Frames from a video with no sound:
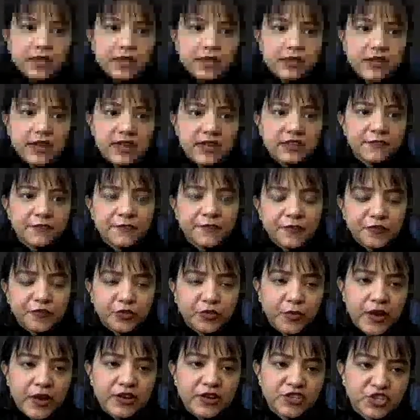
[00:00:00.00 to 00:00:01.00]
Then the
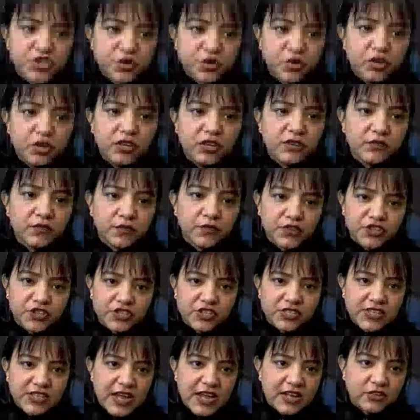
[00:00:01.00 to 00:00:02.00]
fifth one, dole, which
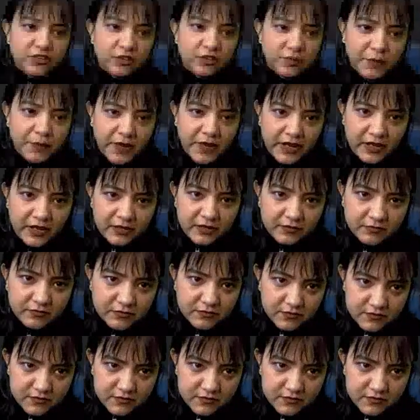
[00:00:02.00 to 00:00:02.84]
is sad or pain.